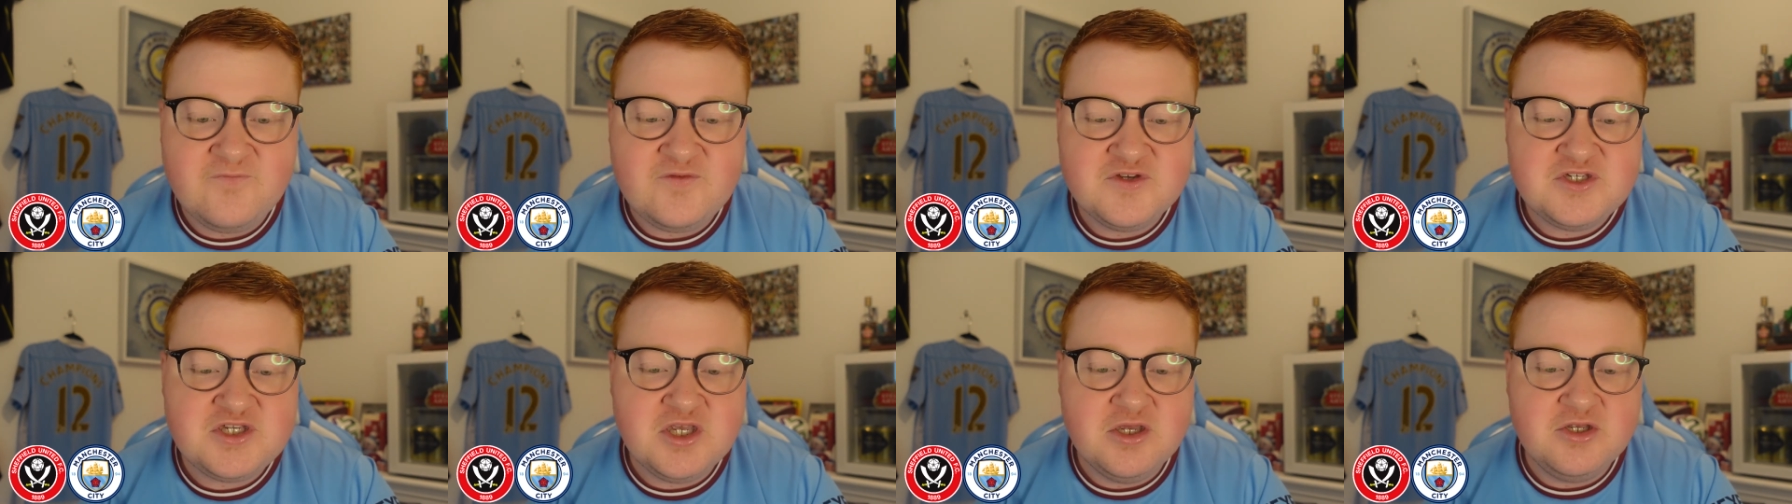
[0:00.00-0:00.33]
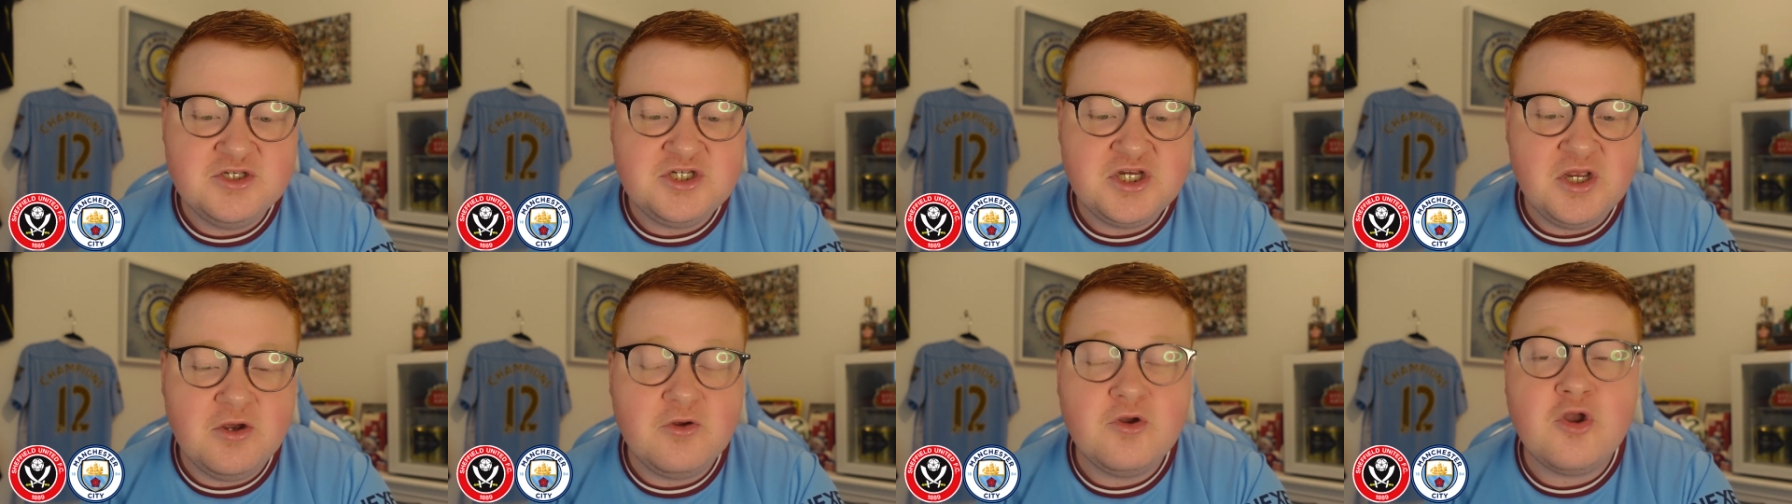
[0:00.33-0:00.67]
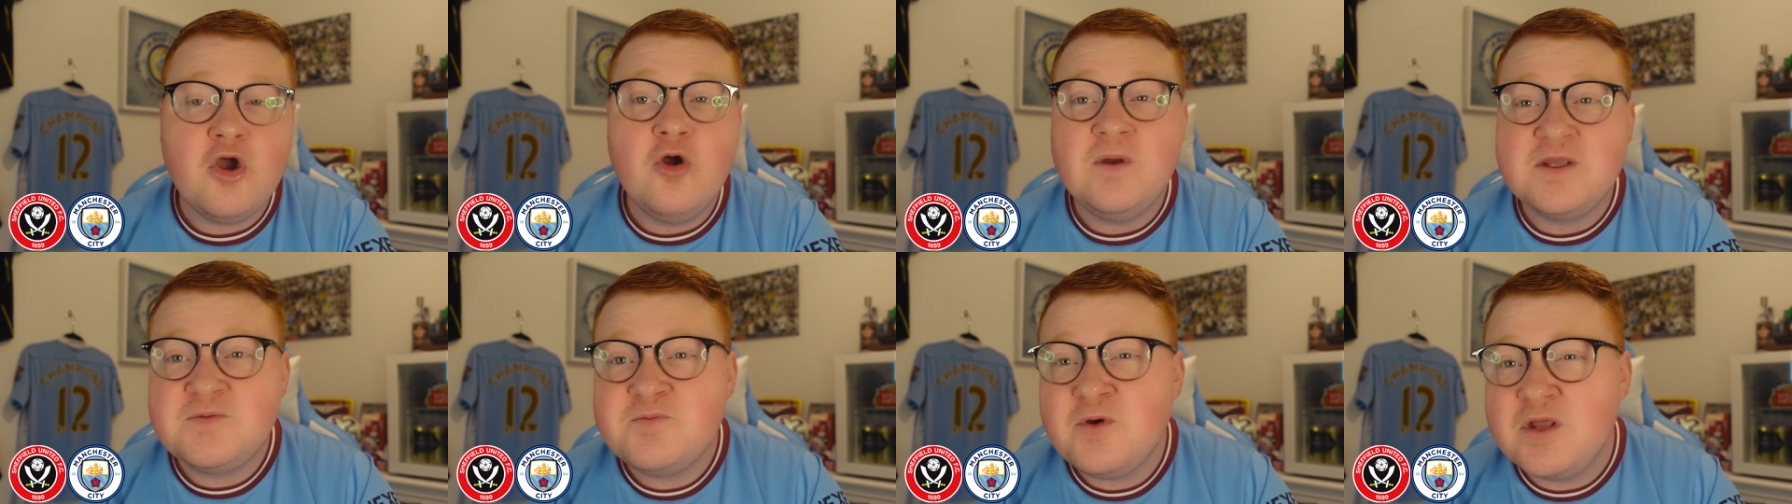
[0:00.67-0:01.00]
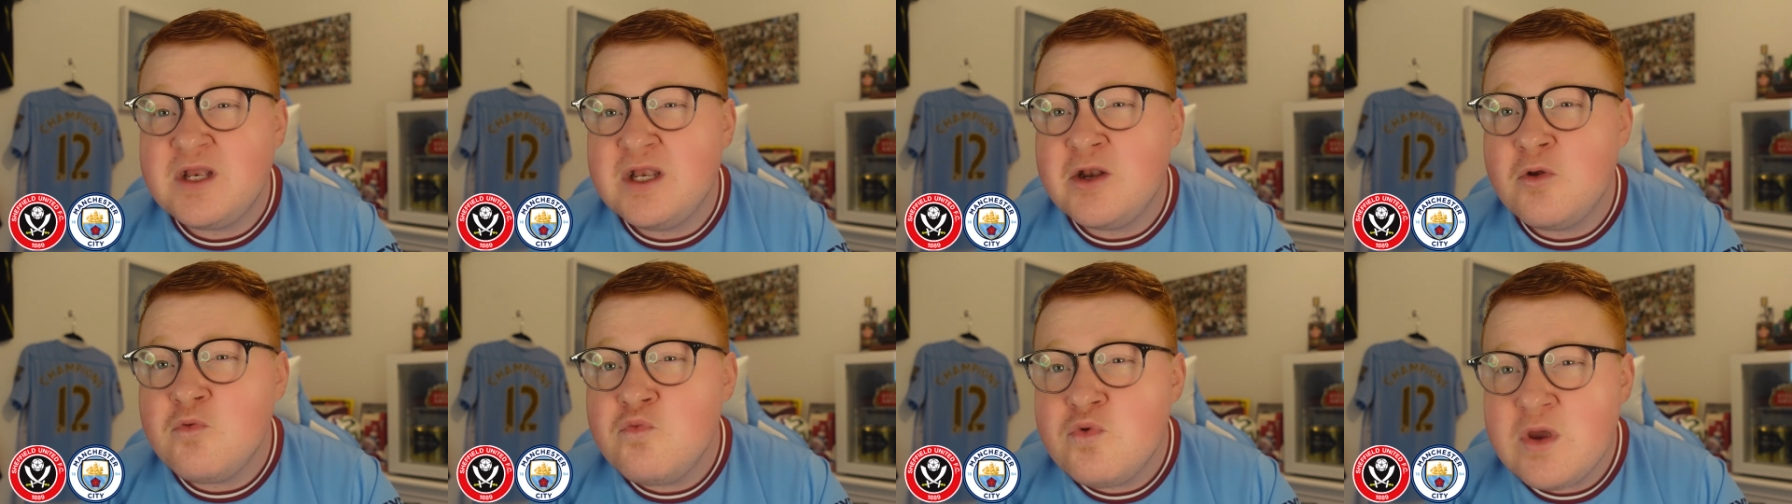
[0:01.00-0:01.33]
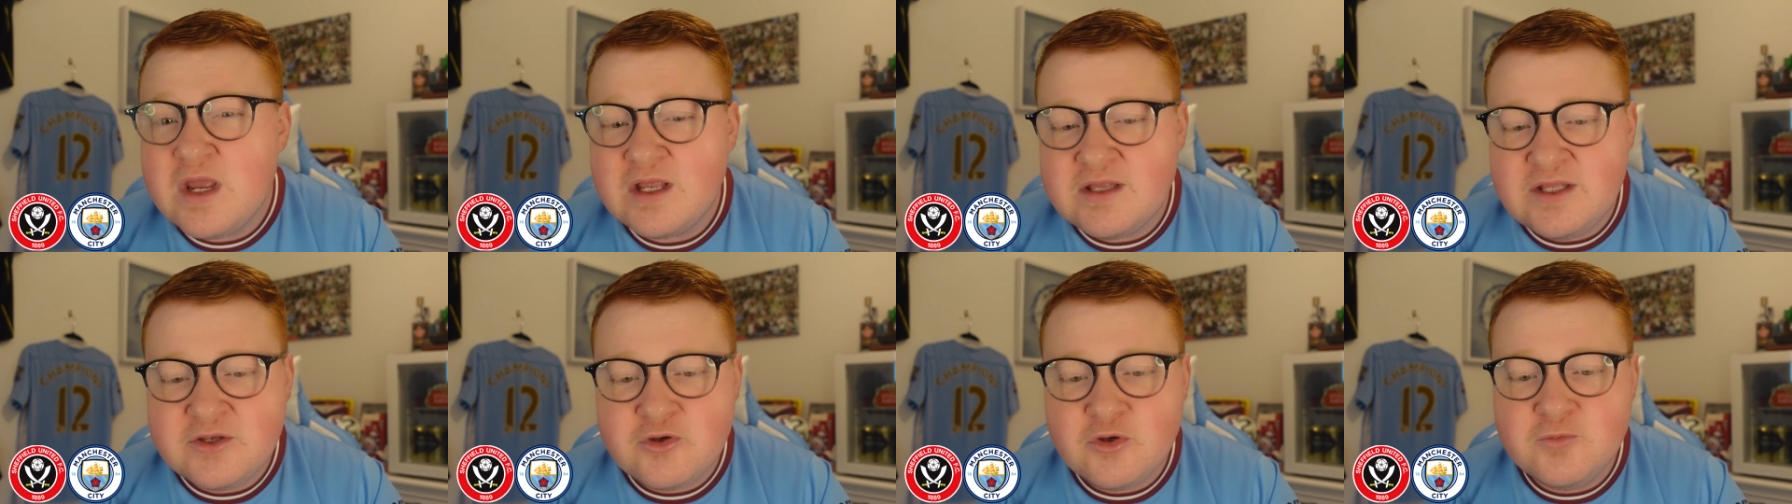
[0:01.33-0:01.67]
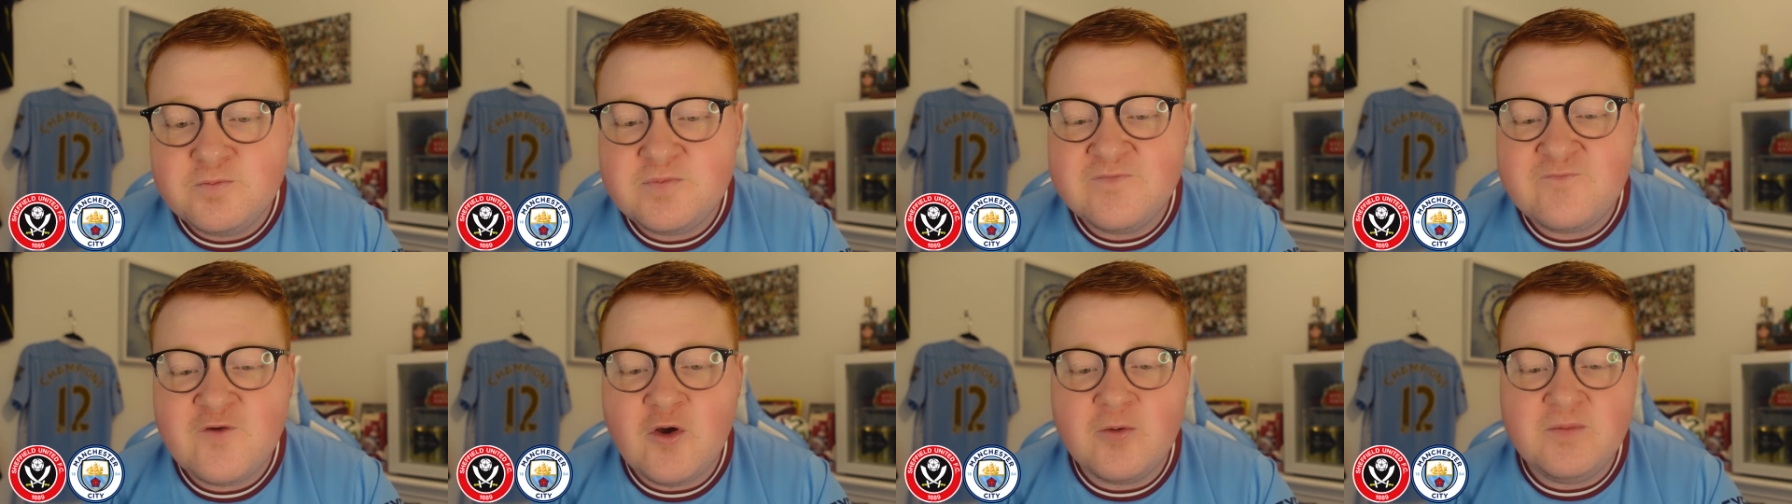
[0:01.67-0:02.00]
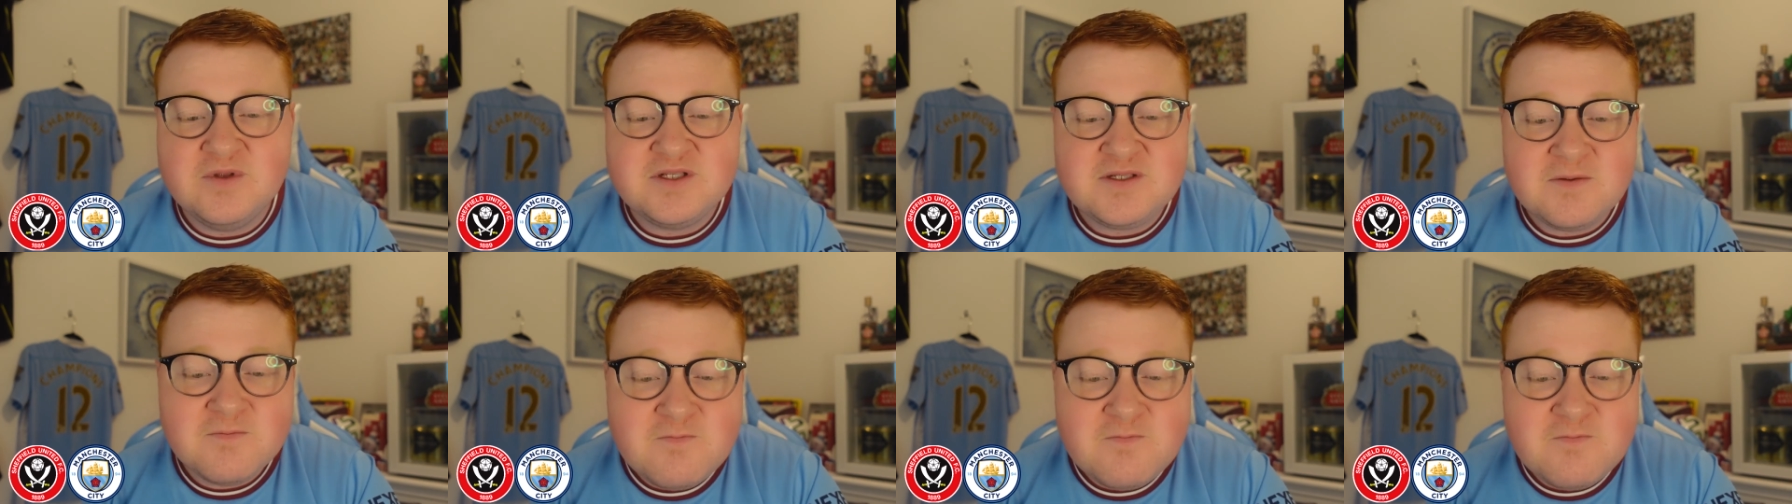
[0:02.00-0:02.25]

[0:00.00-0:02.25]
for Sergio Gomez, putting in a really good performance.